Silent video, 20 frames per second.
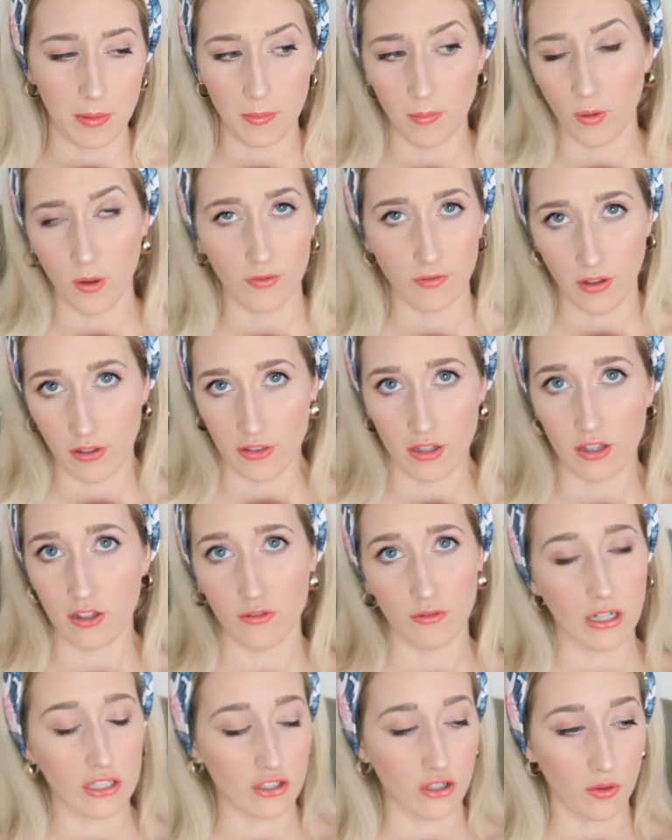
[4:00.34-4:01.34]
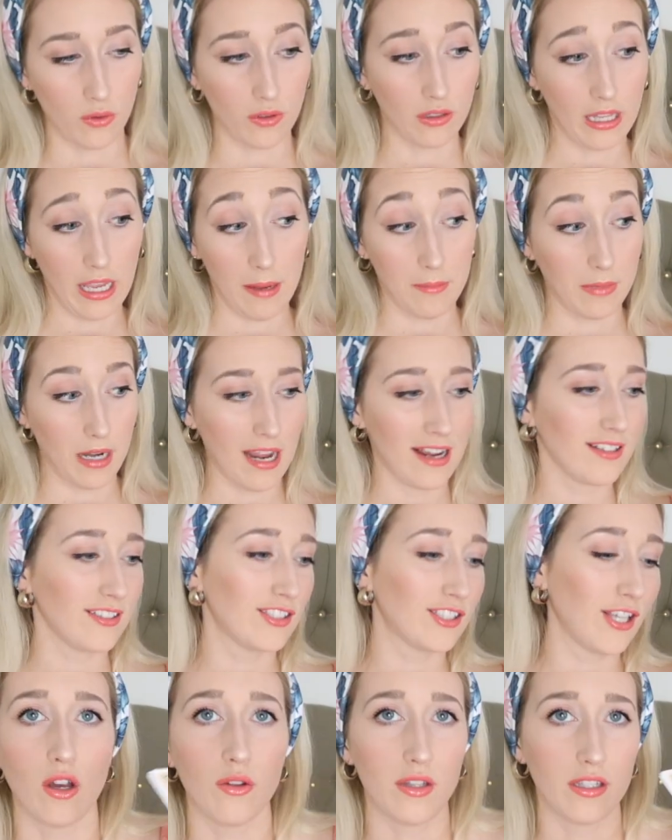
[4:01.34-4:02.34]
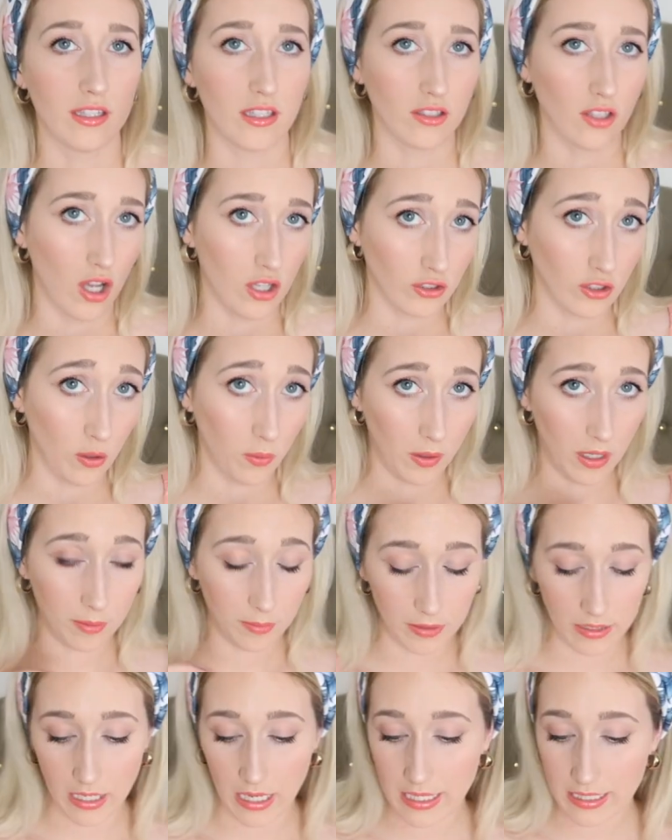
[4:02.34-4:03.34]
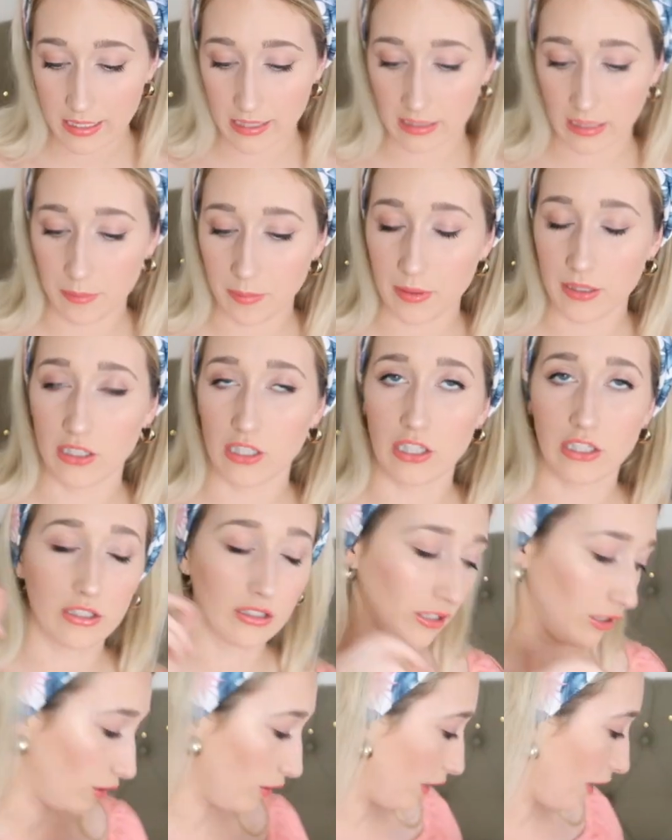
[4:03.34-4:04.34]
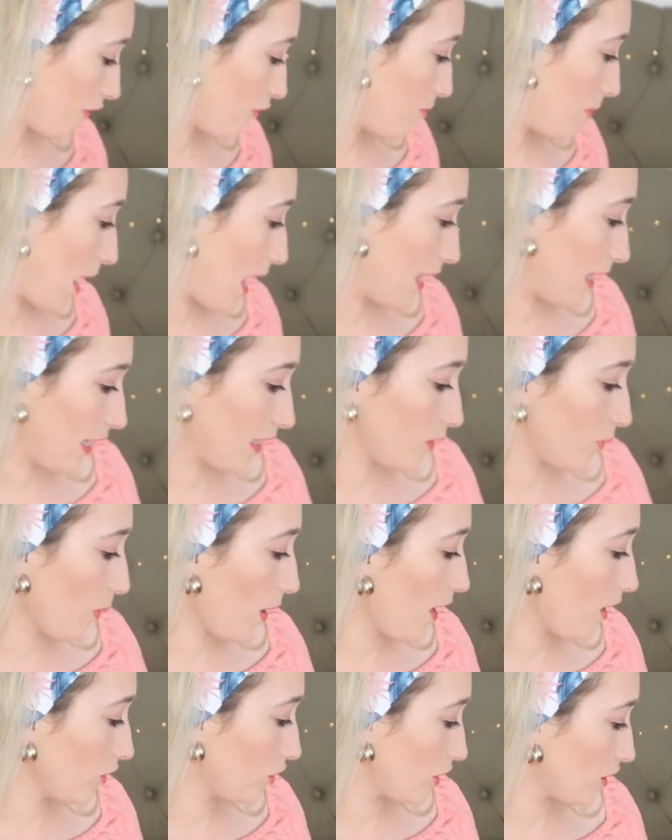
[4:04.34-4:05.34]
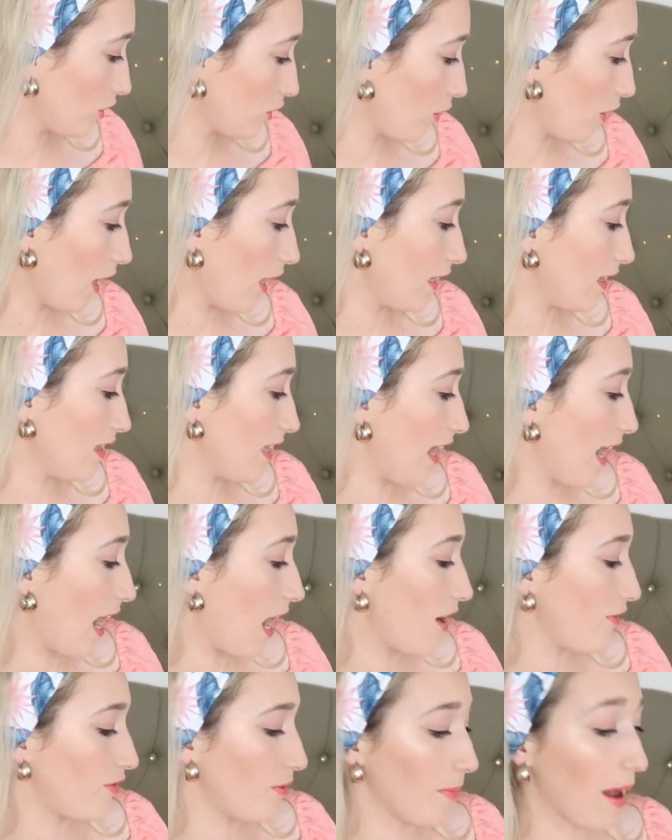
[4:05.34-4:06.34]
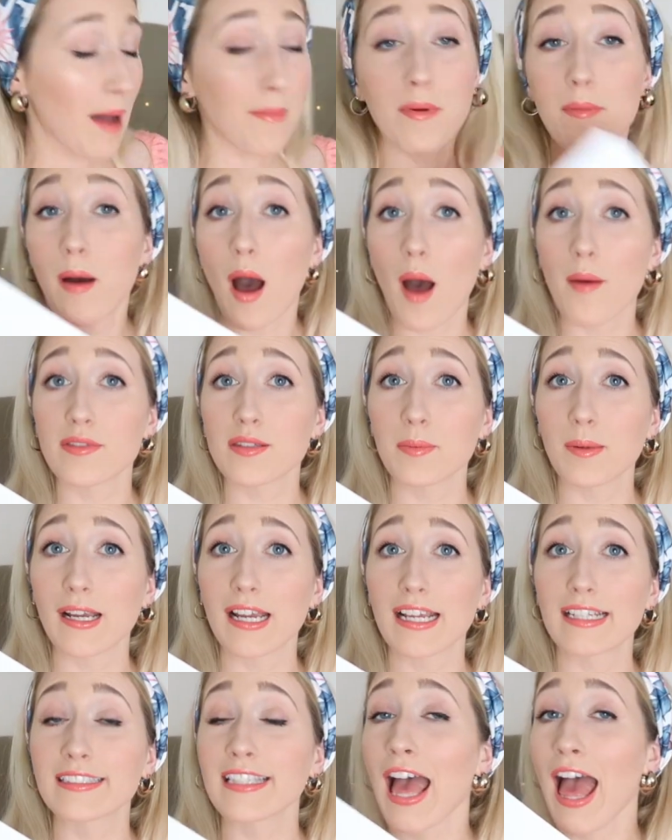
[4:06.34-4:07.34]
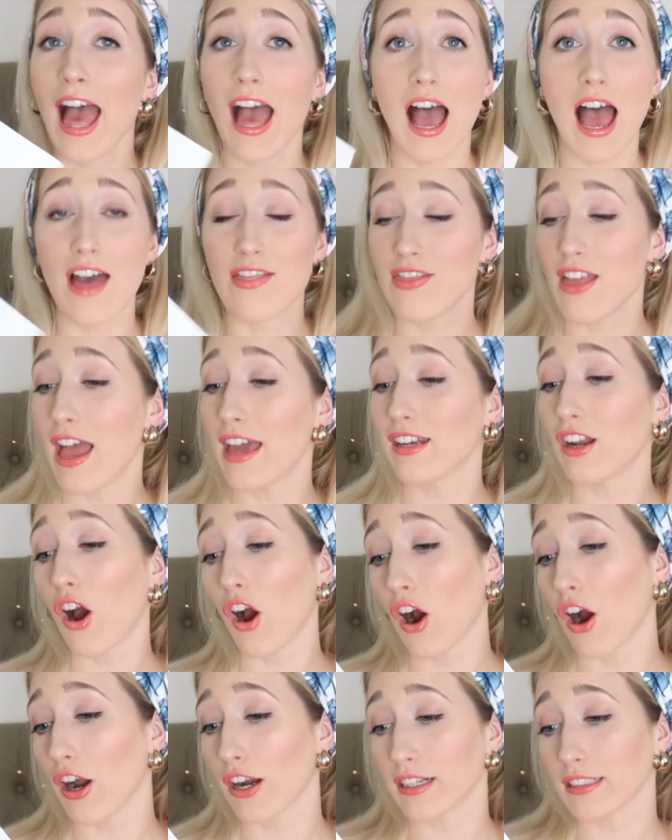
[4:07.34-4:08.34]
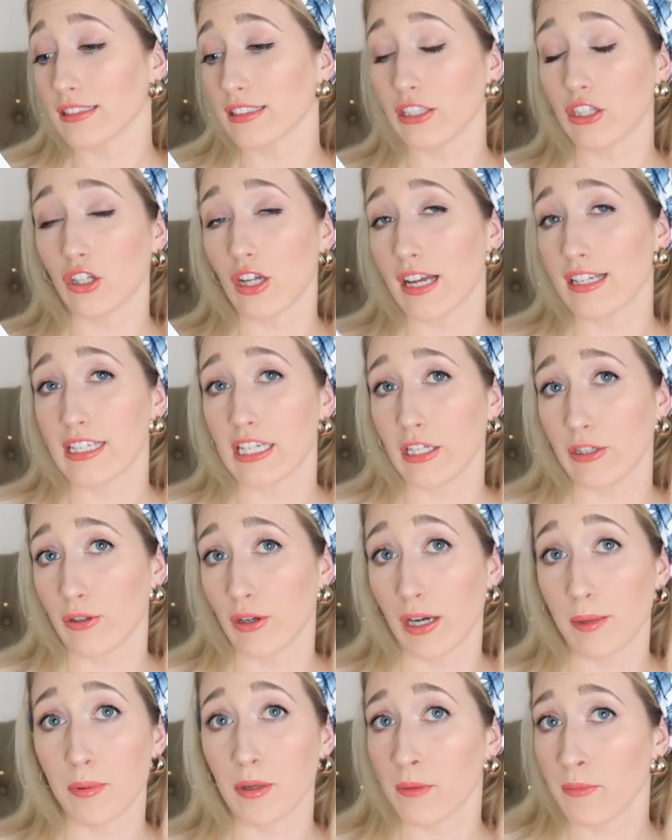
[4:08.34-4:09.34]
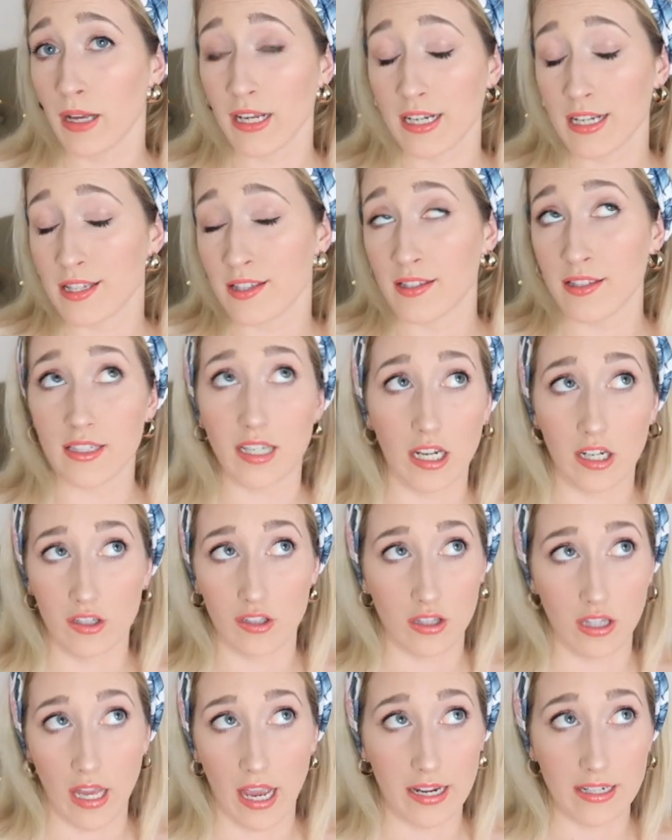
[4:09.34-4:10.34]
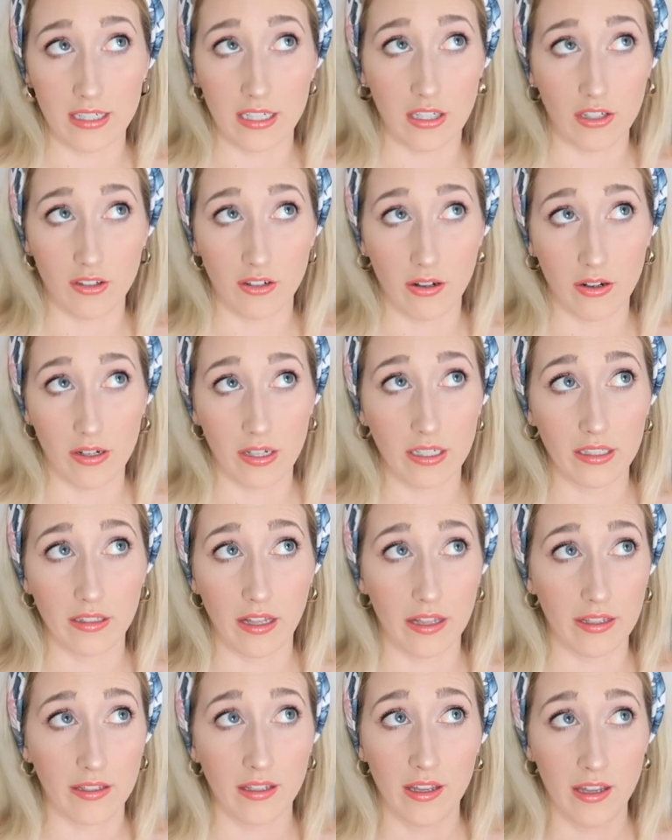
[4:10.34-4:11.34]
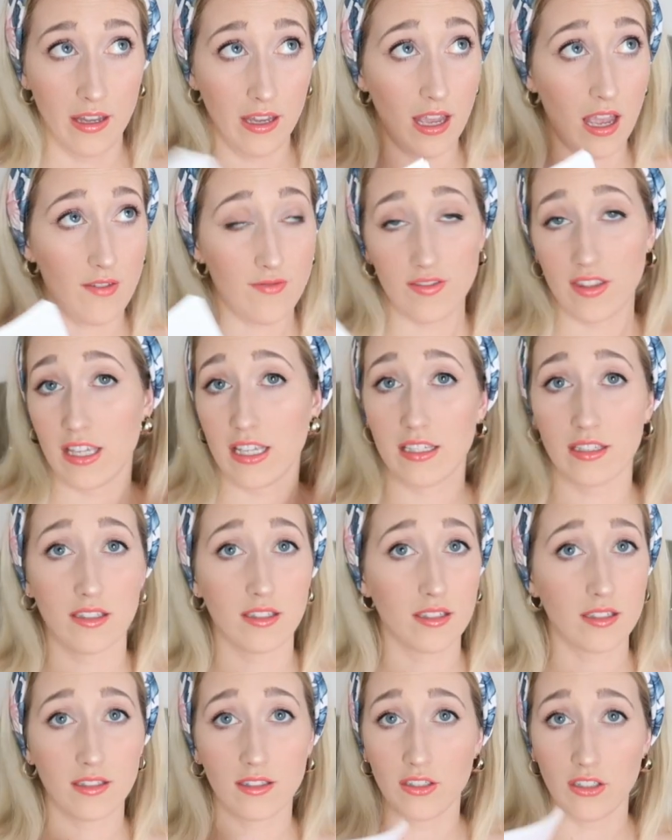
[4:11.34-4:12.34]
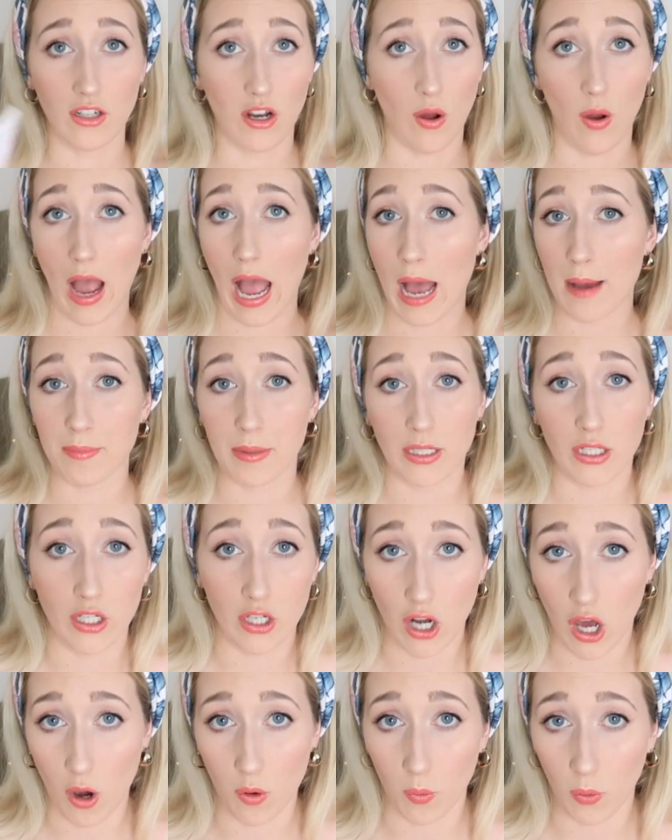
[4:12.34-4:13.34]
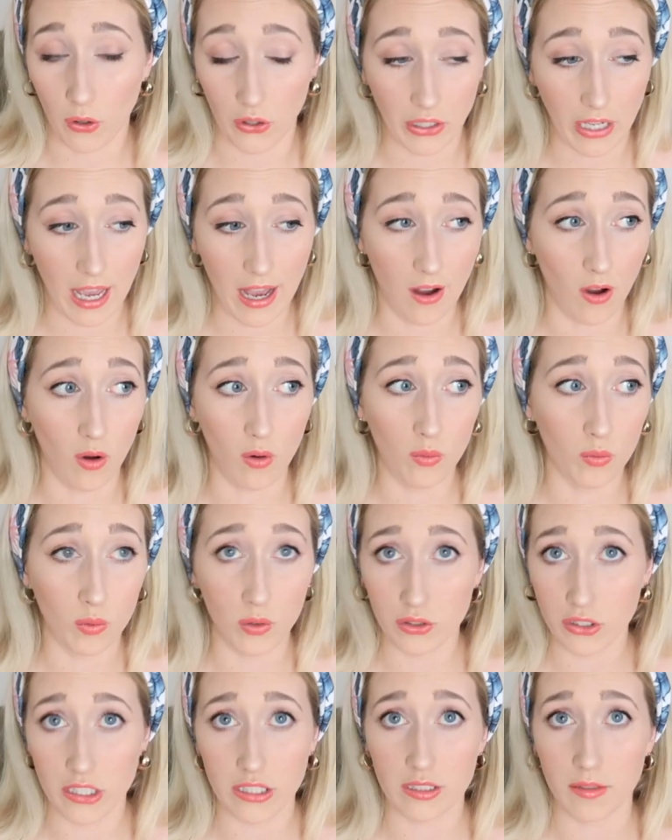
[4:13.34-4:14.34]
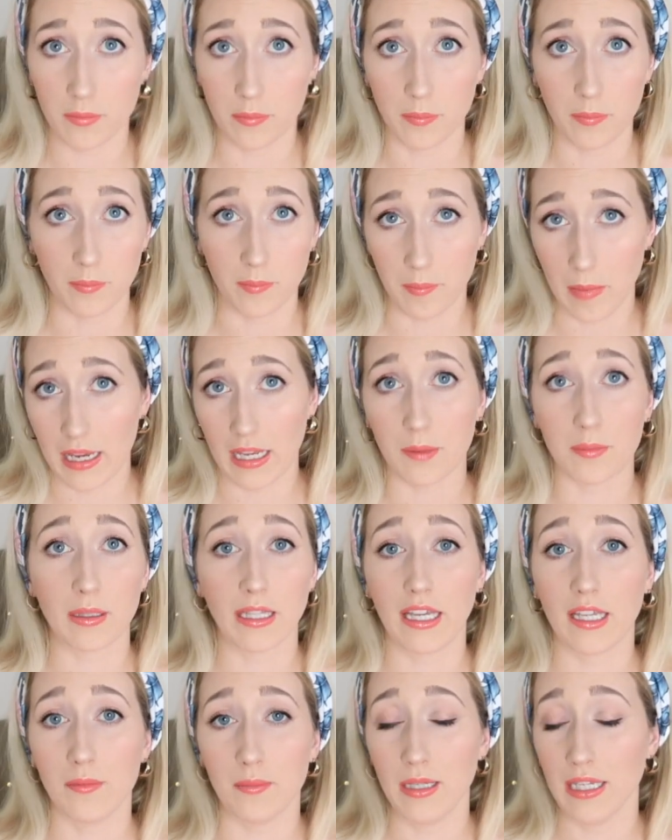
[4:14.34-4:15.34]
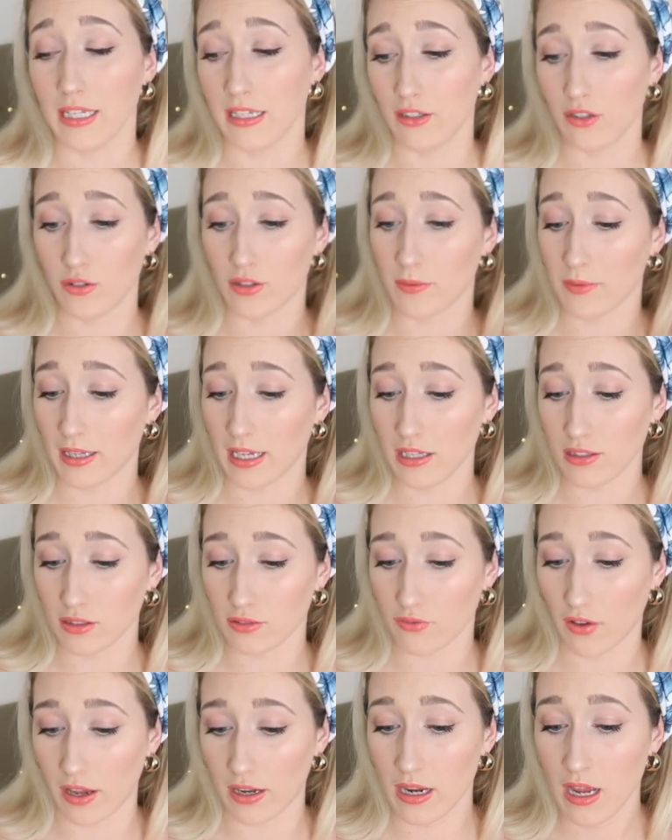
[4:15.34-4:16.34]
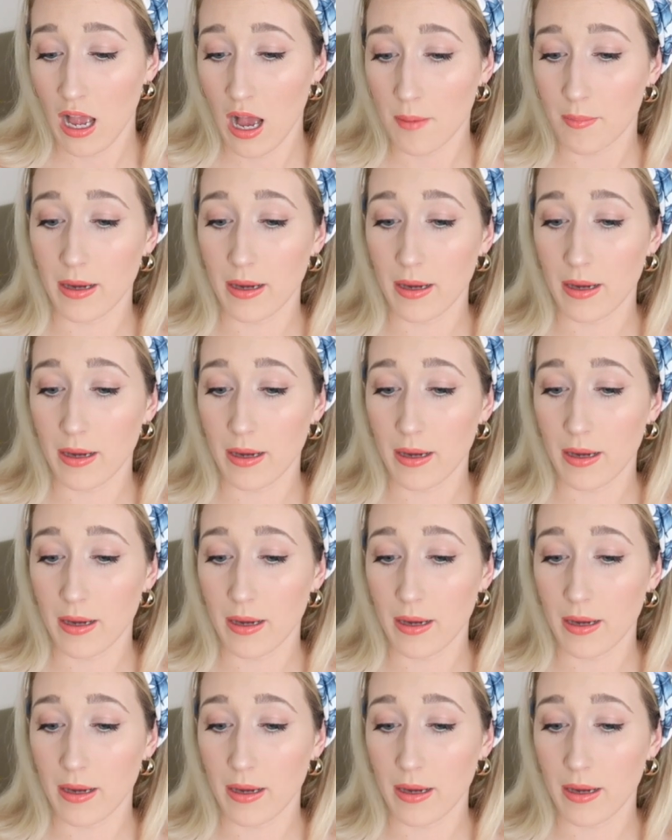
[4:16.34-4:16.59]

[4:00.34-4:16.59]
will be more fun than the retro glam night. So this is also what I'm going to slip into their little gift bag as well, just so they, they have the map of Palm Springs and then our little itinerary. But I'm not going to stick to the itinerary. Like, if things, you know, happen to not work out, we'll just make a plan B and do something else fun.